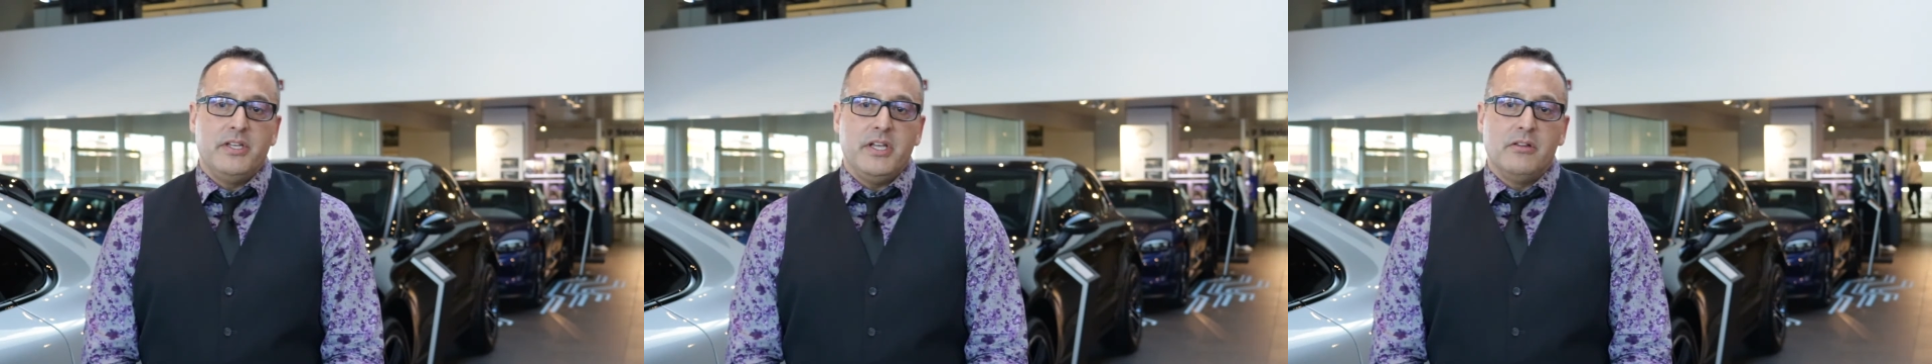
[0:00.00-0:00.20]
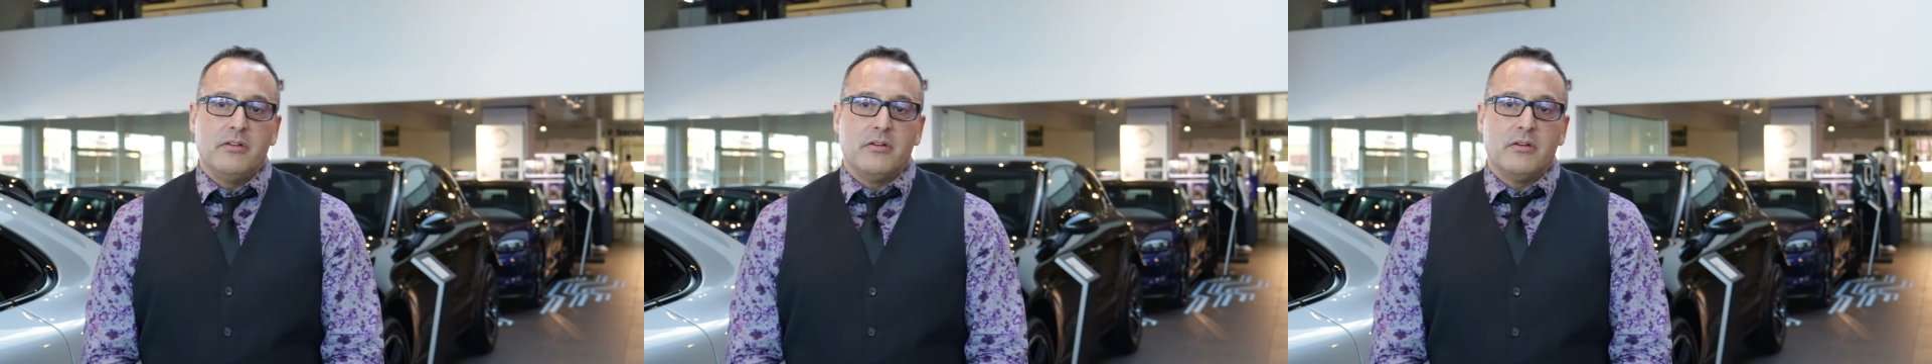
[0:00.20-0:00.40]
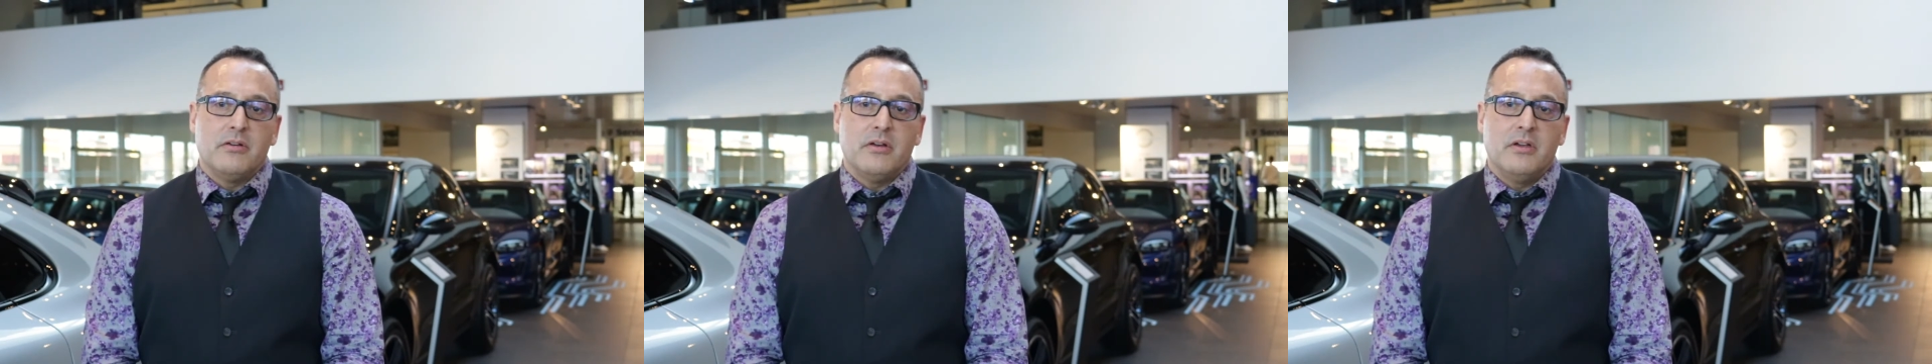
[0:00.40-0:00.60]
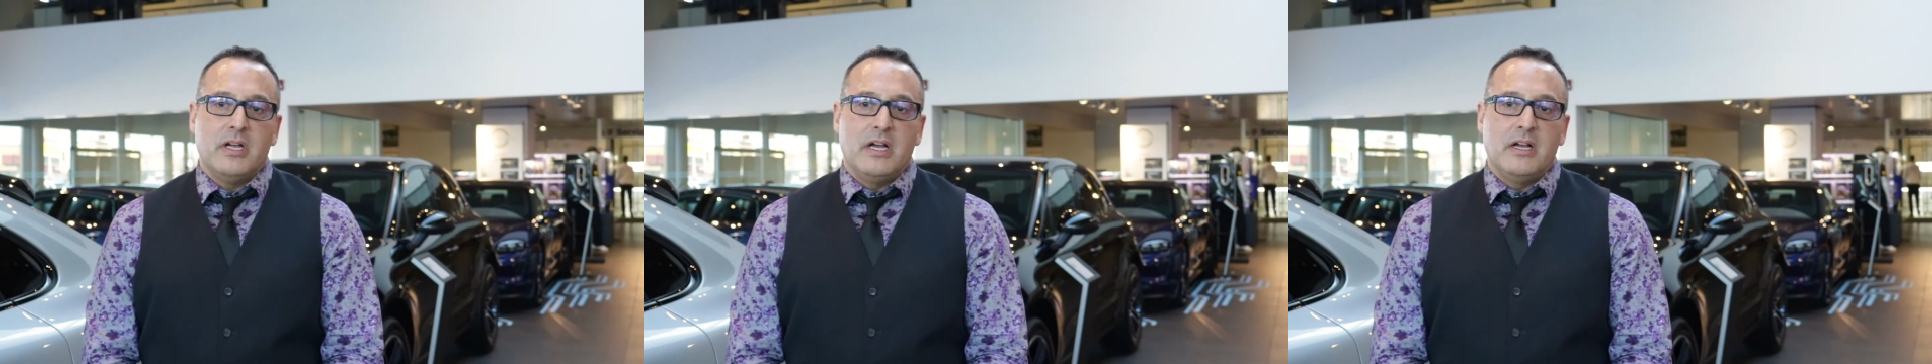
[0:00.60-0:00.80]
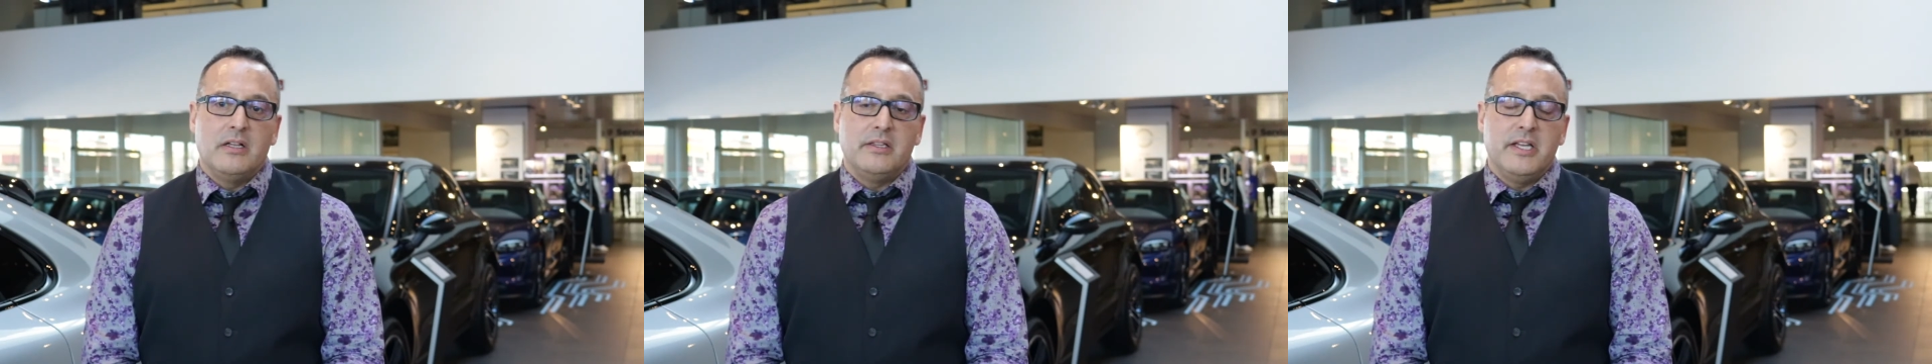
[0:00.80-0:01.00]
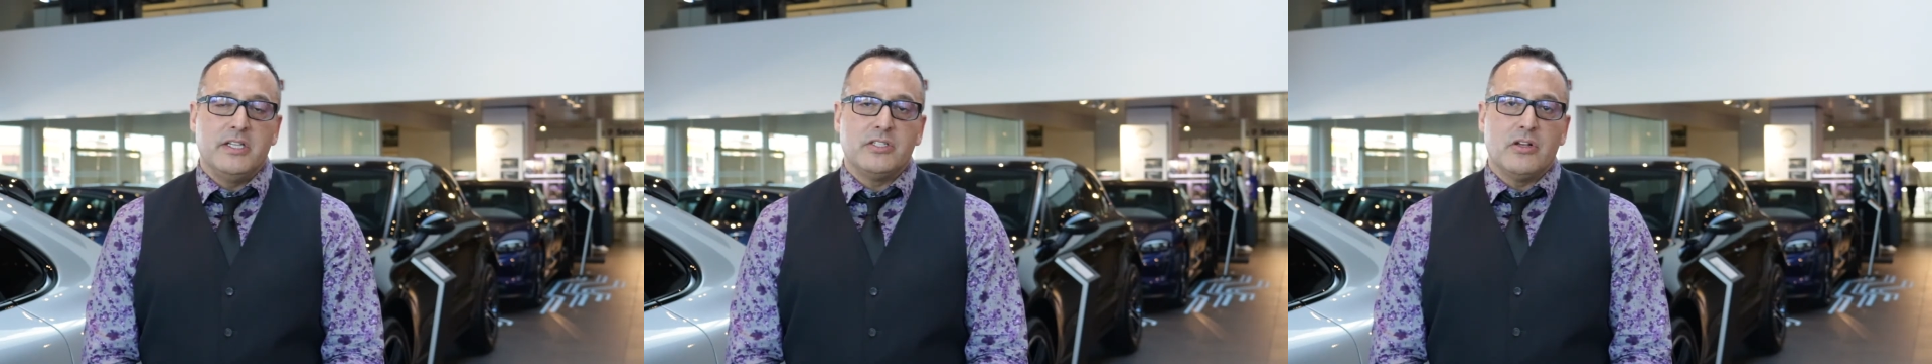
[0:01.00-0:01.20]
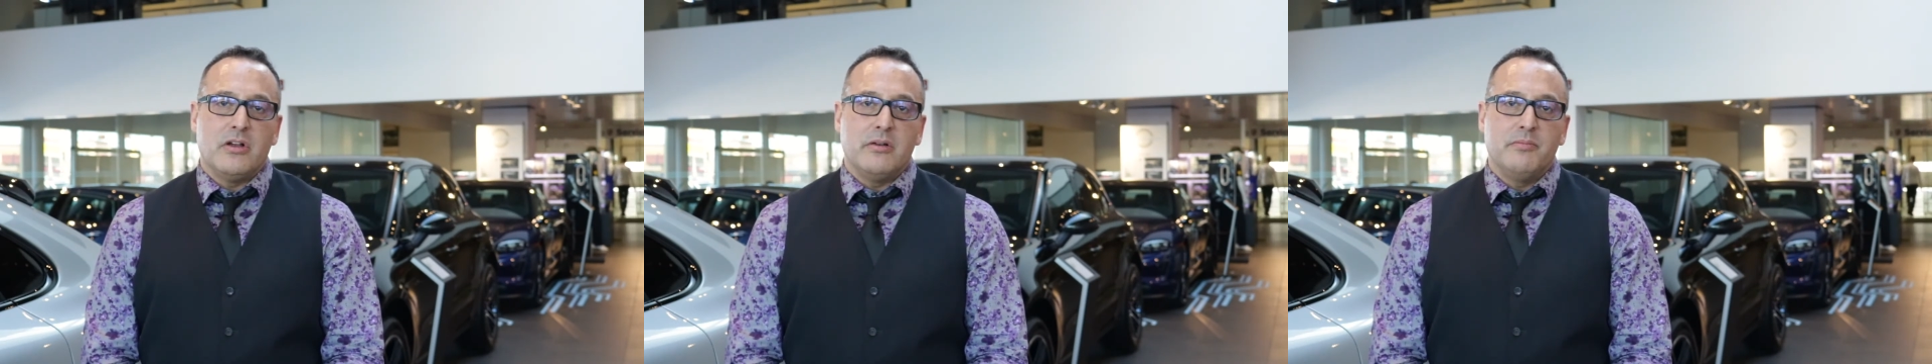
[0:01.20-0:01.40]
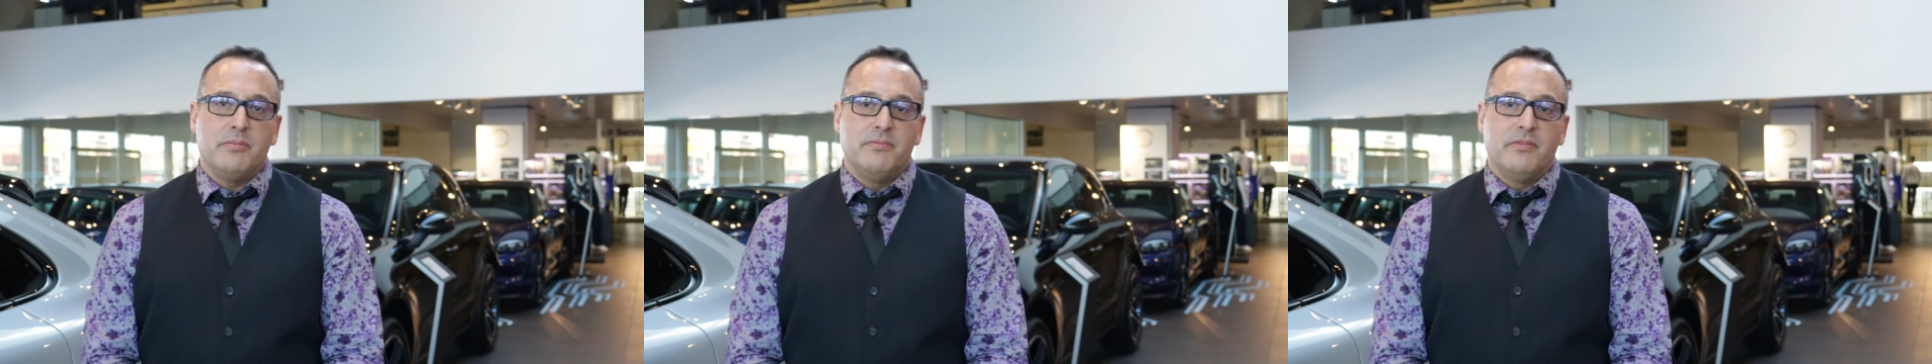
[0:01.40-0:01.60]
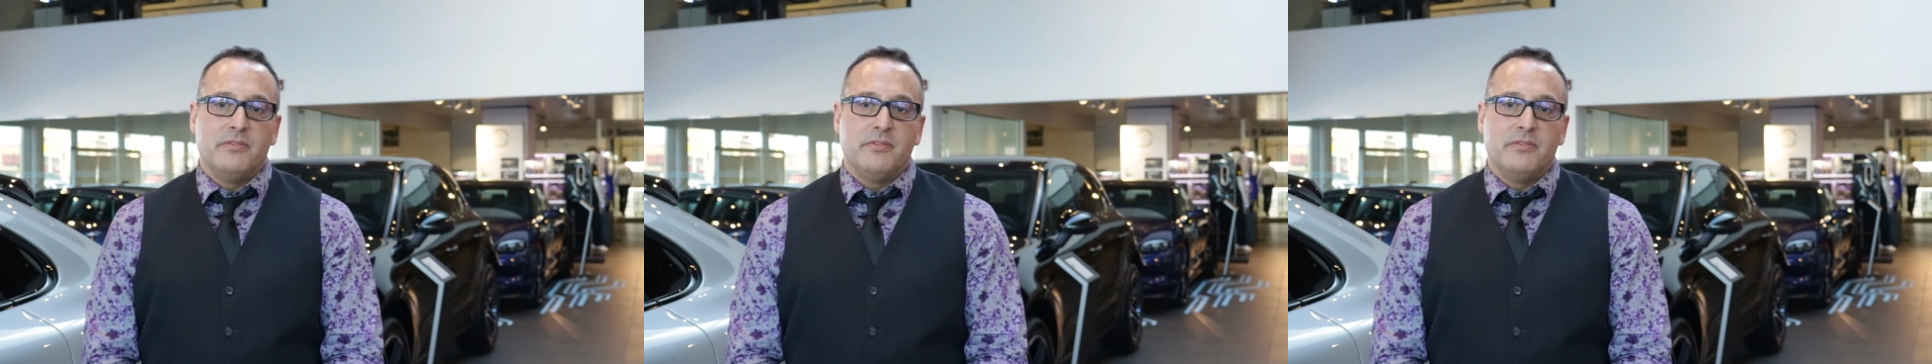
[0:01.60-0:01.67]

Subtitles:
dealer liaison